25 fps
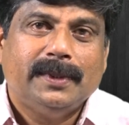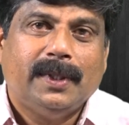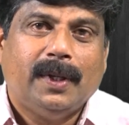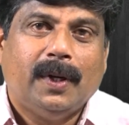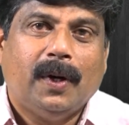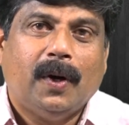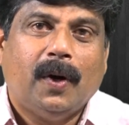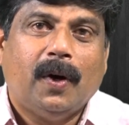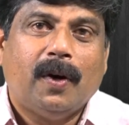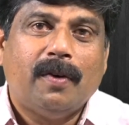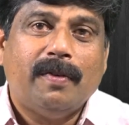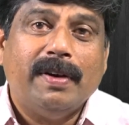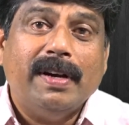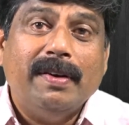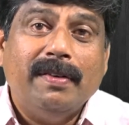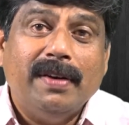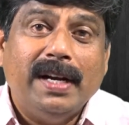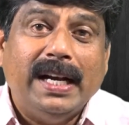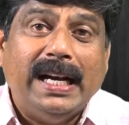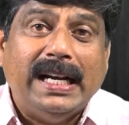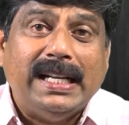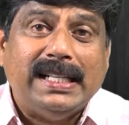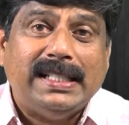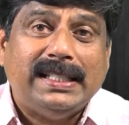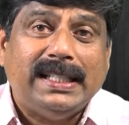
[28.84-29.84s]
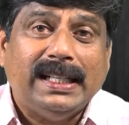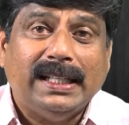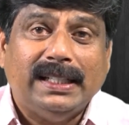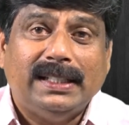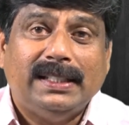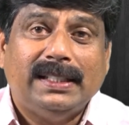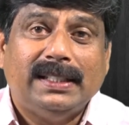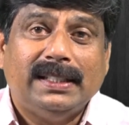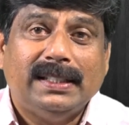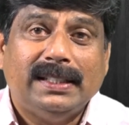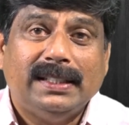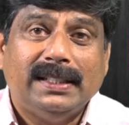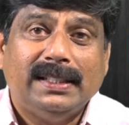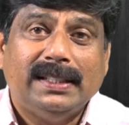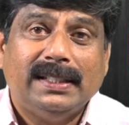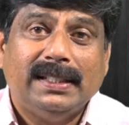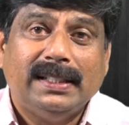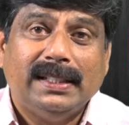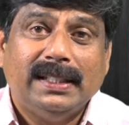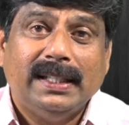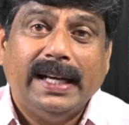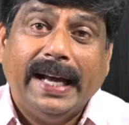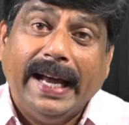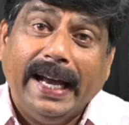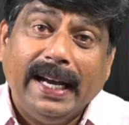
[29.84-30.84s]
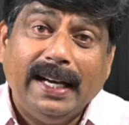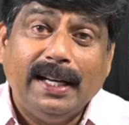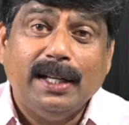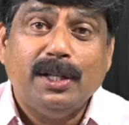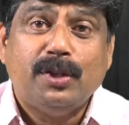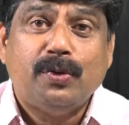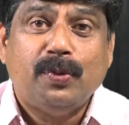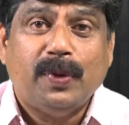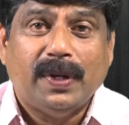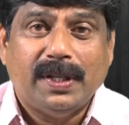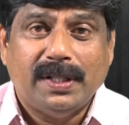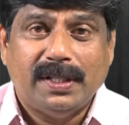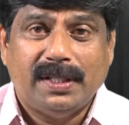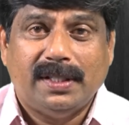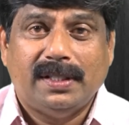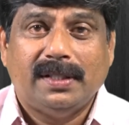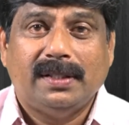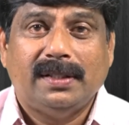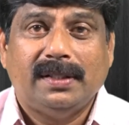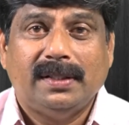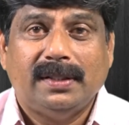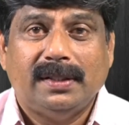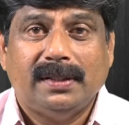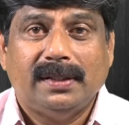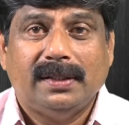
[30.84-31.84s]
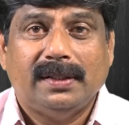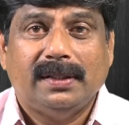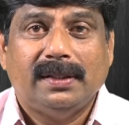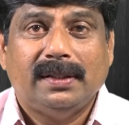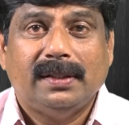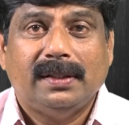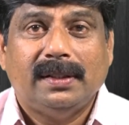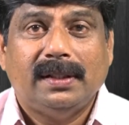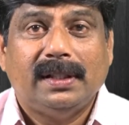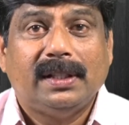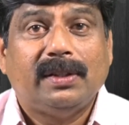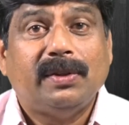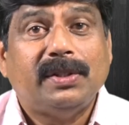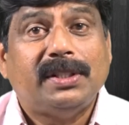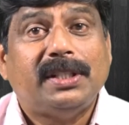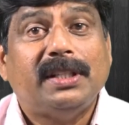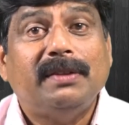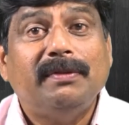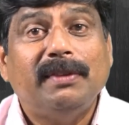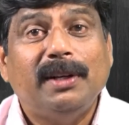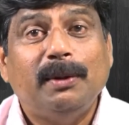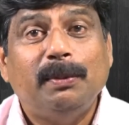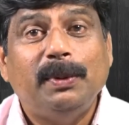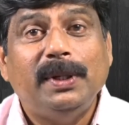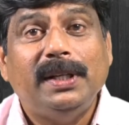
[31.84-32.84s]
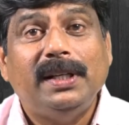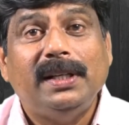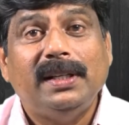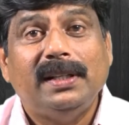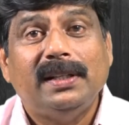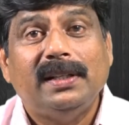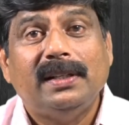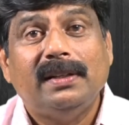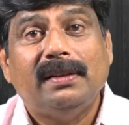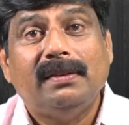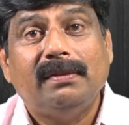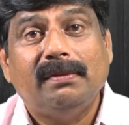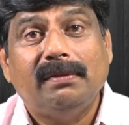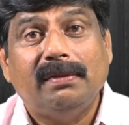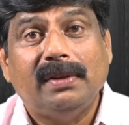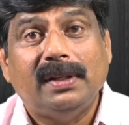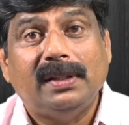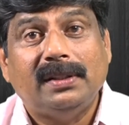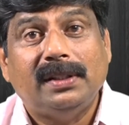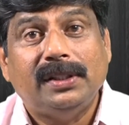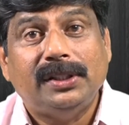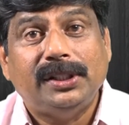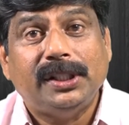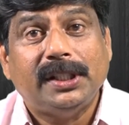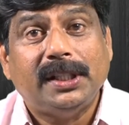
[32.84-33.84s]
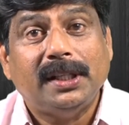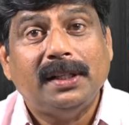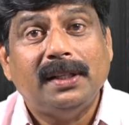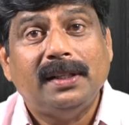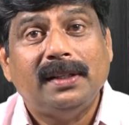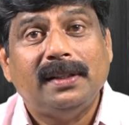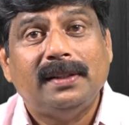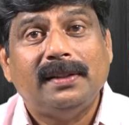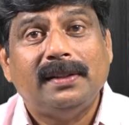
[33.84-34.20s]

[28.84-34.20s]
Or when it is said egg is first, the question will be, where is the chicken?